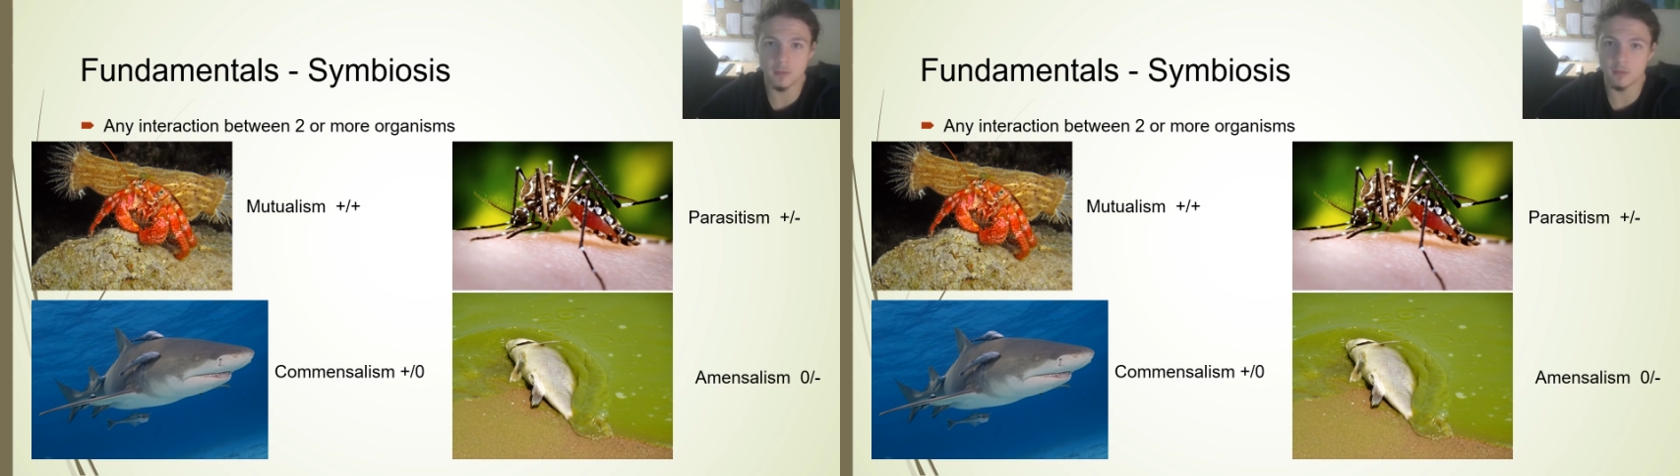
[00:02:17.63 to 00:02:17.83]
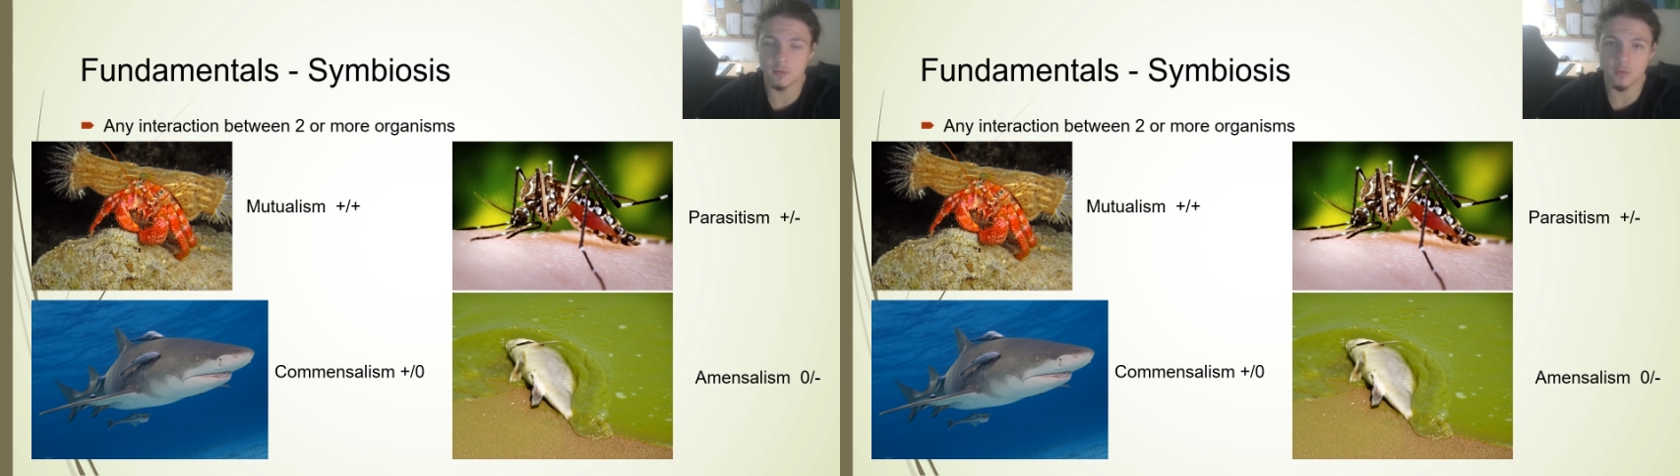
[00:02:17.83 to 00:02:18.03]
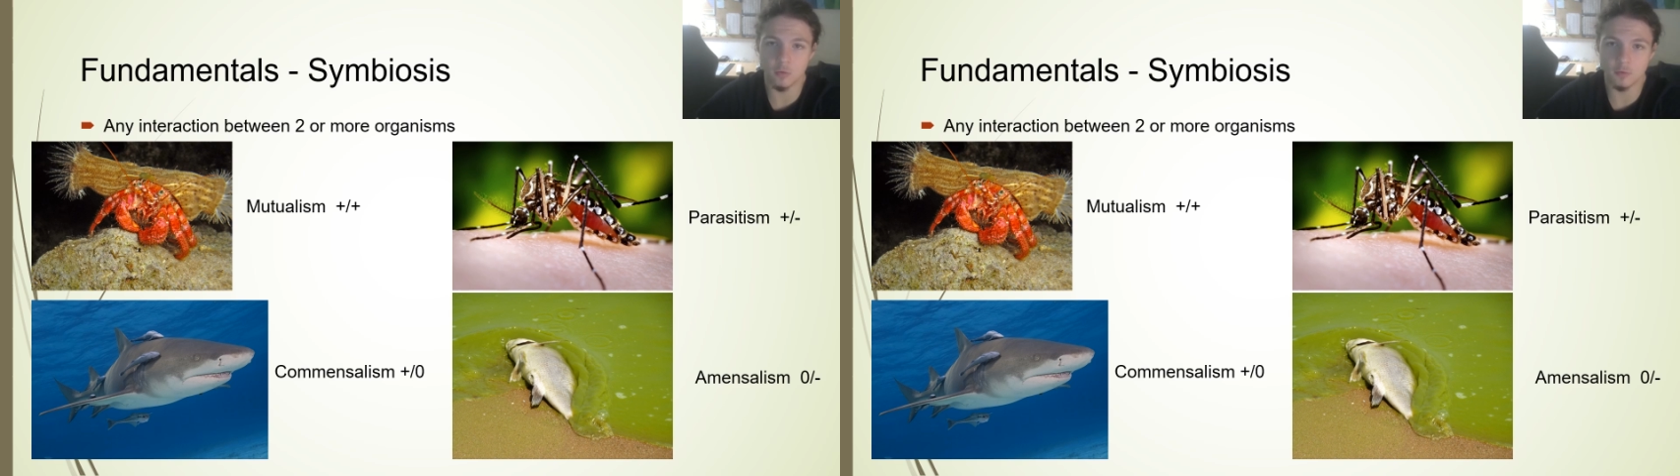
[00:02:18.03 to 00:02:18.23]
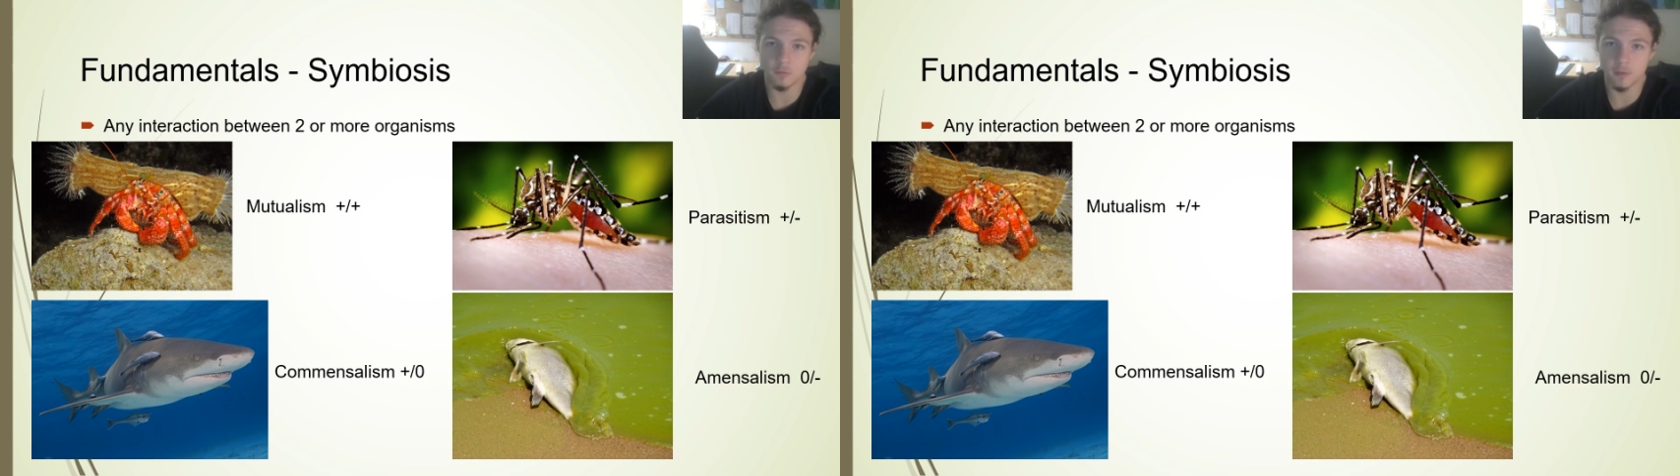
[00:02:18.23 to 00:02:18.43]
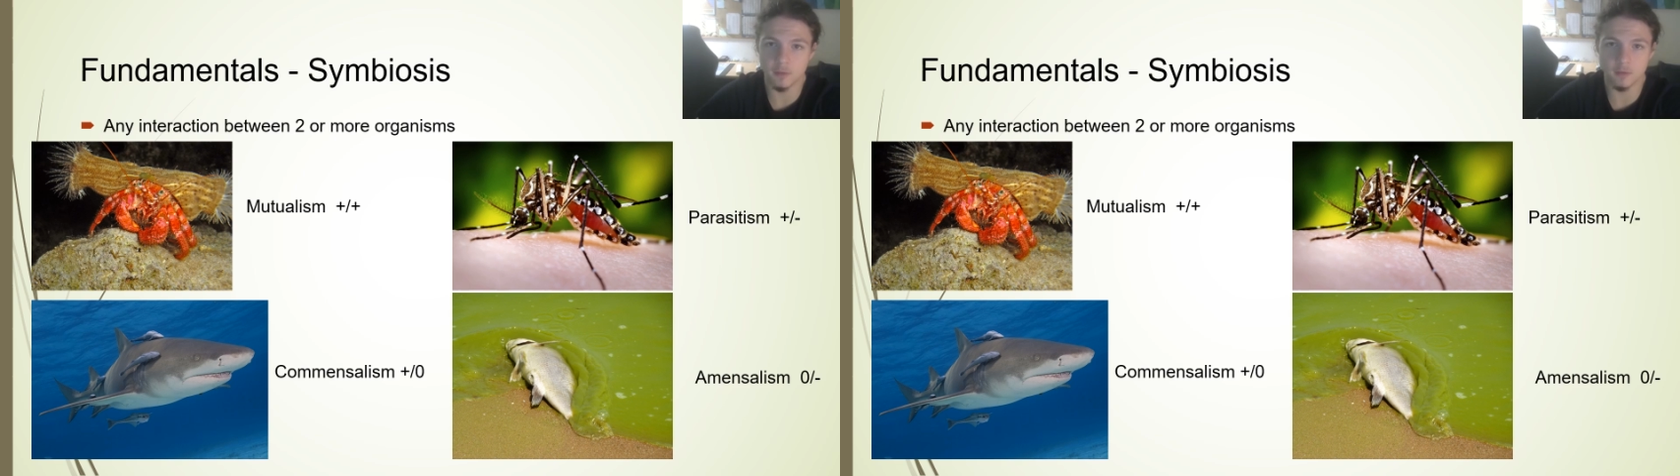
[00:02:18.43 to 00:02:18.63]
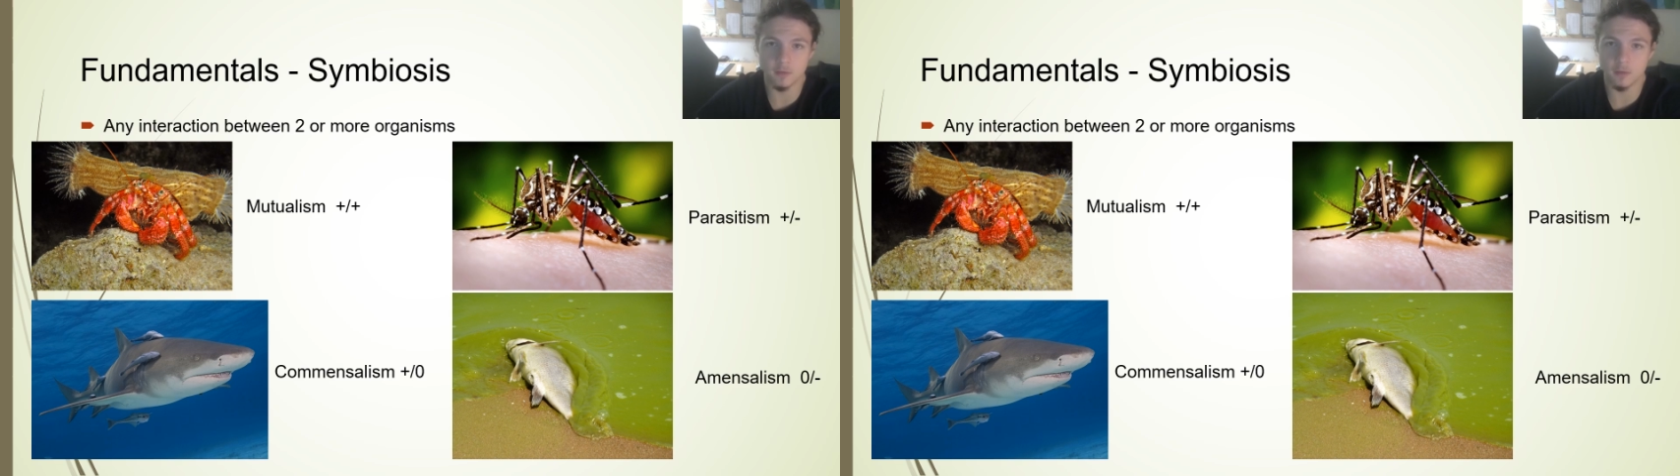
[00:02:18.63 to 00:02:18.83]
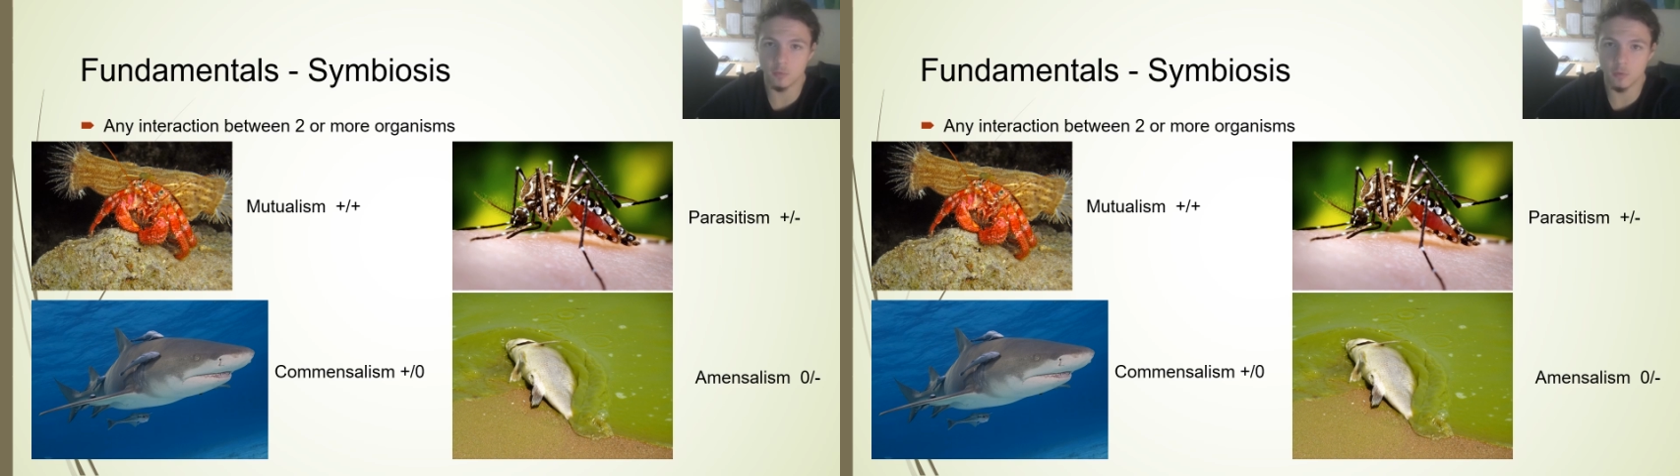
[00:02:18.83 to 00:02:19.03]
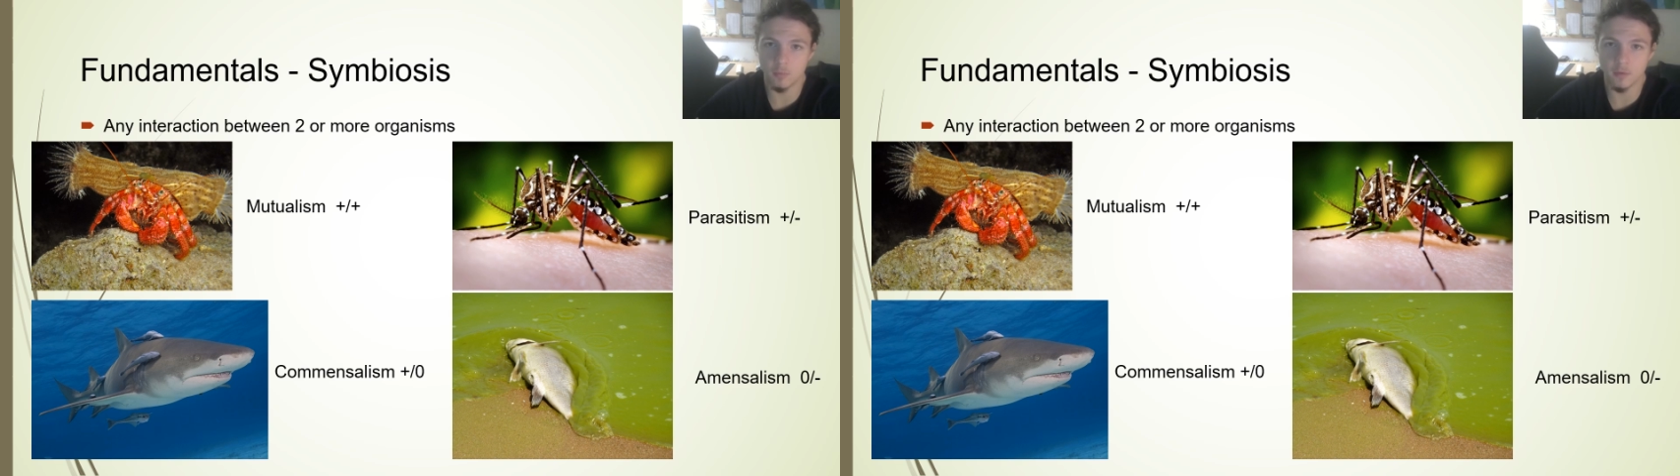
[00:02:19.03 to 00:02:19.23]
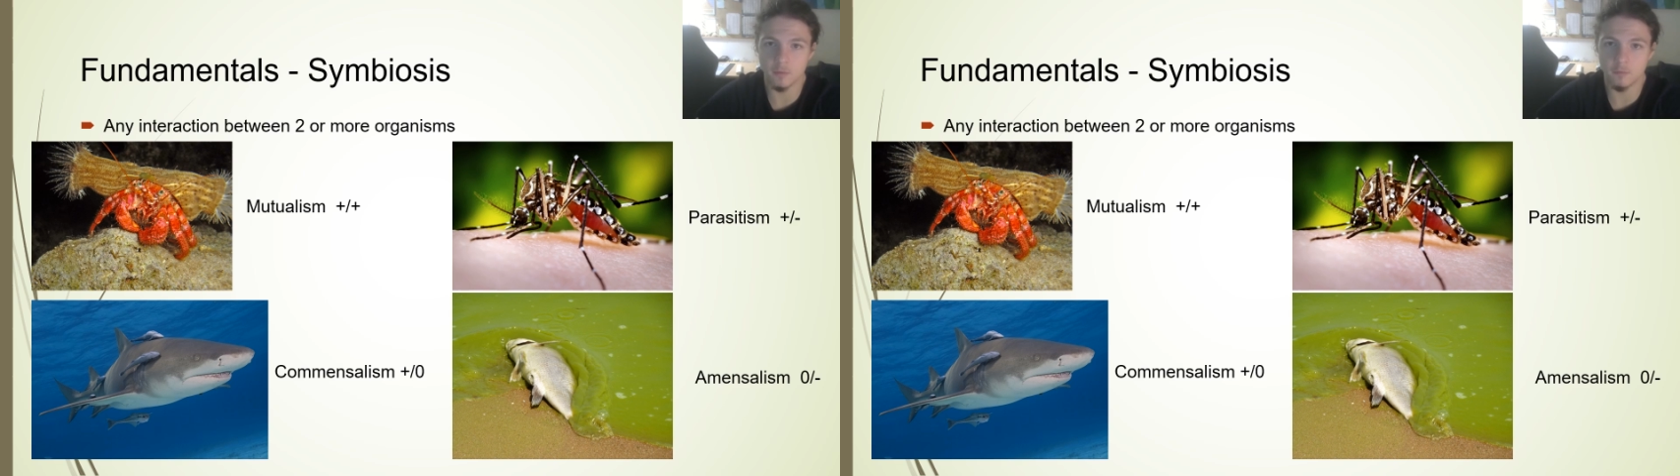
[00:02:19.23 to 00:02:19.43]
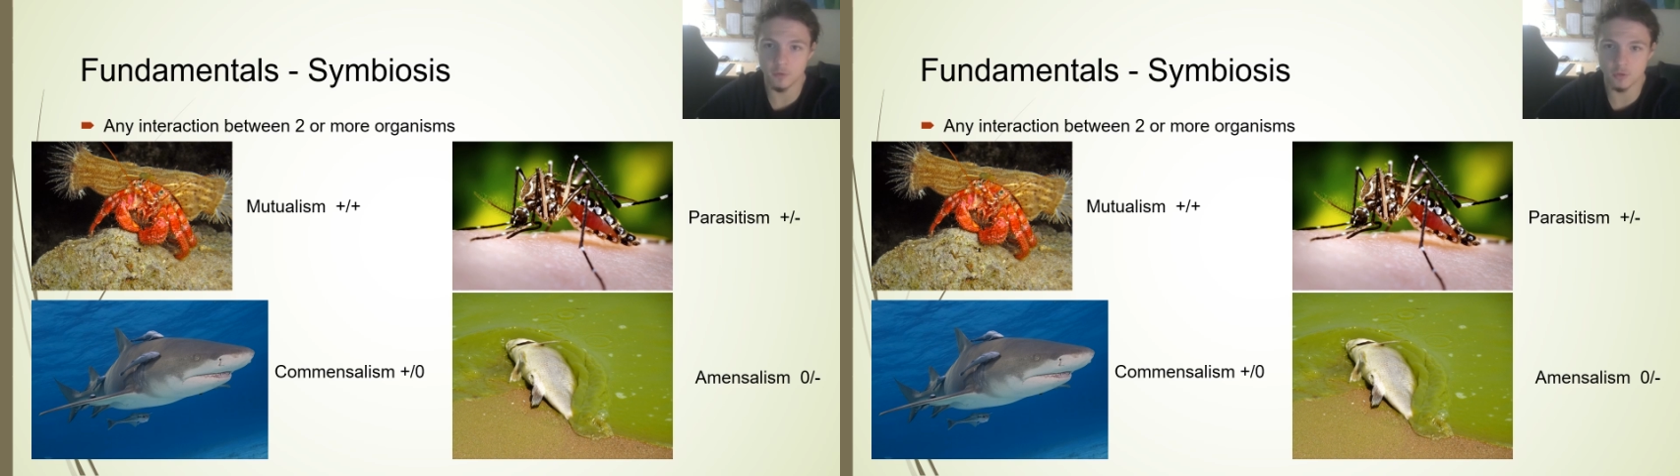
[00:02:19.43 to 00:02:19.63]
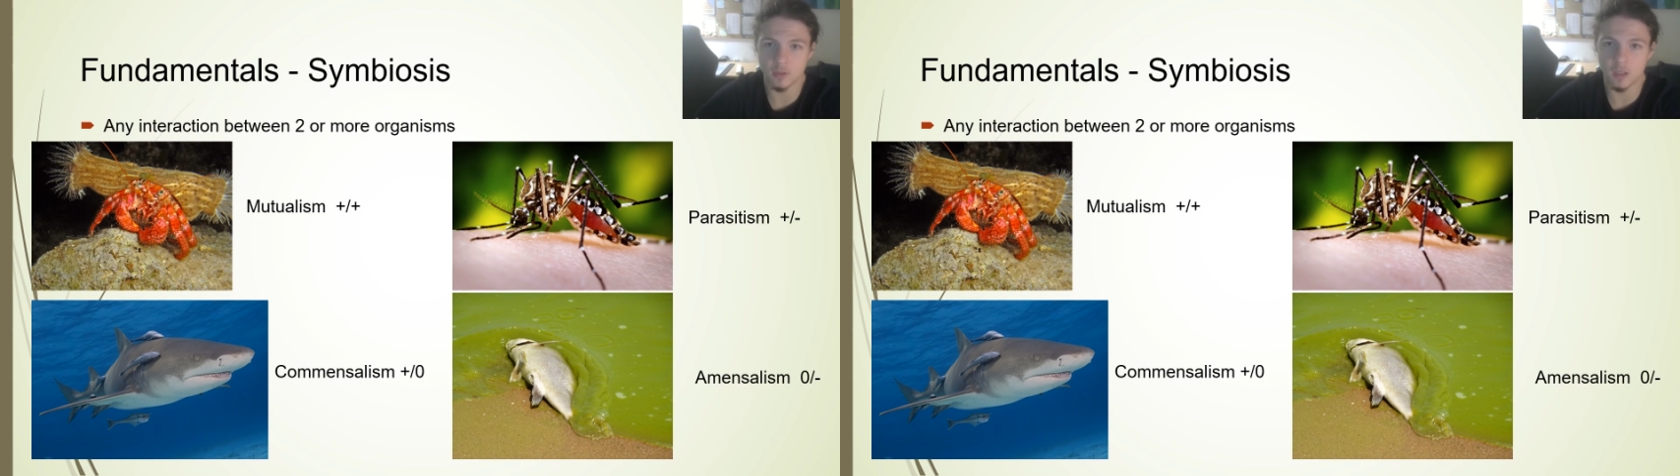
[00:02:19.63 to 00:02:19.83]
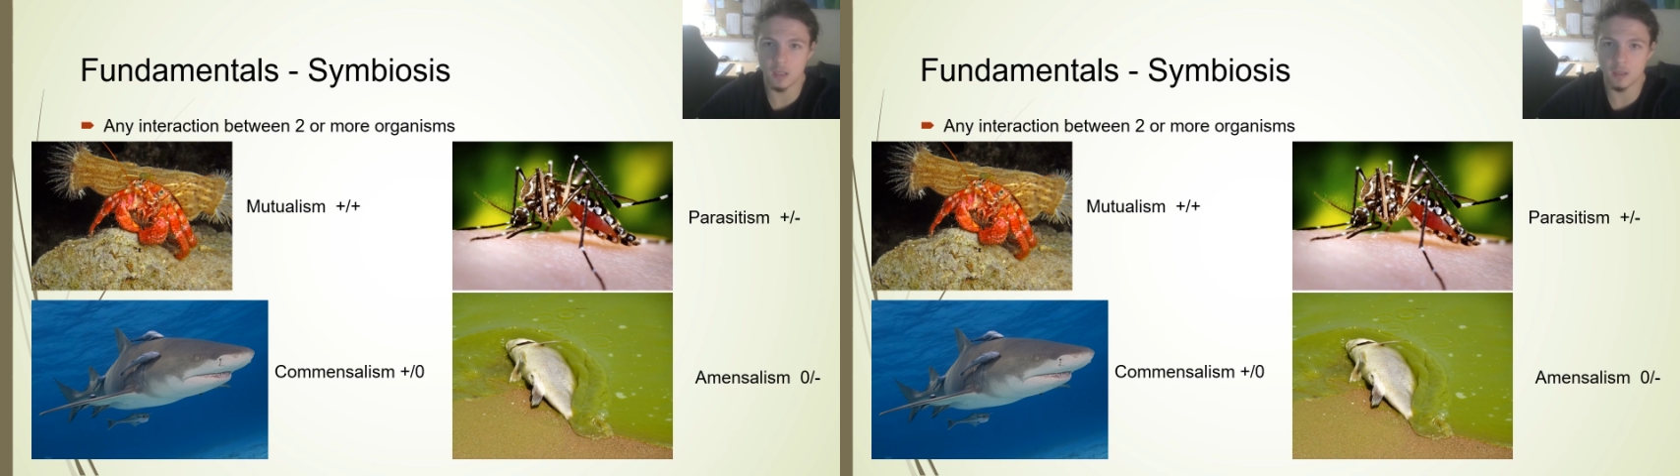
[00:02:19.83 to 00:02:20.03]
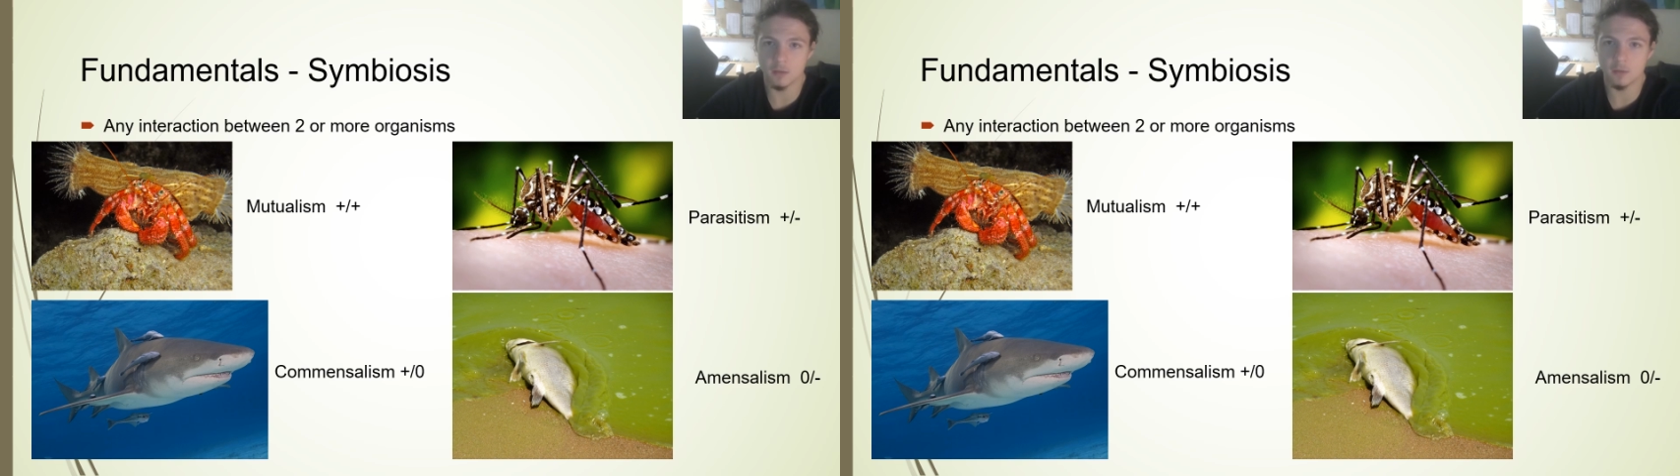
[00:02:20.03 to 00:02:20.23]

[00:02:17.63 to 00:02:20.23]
and are not affected at all by the fish dying.